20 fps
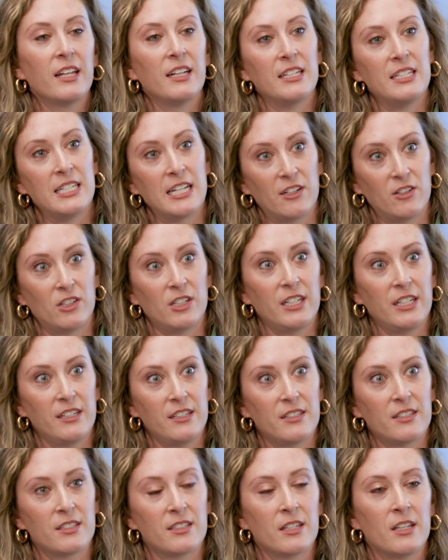and a debtor
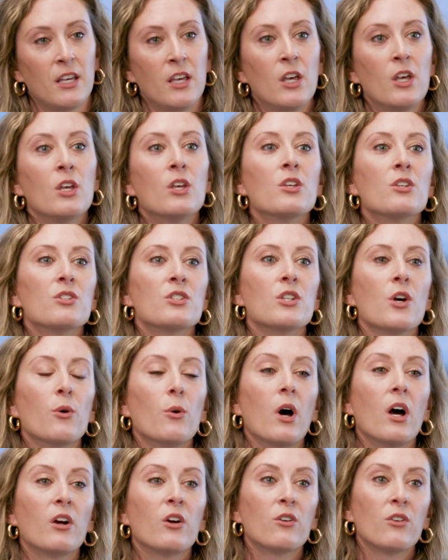is.
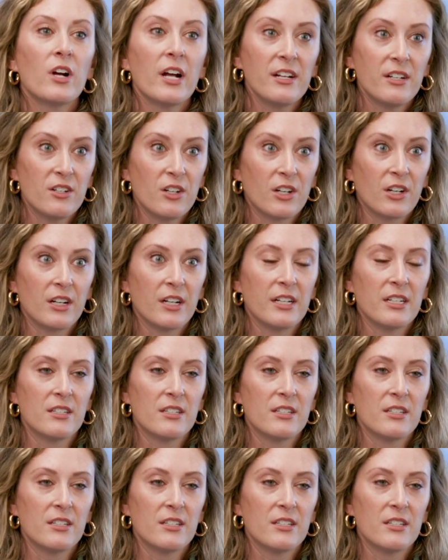So a creditor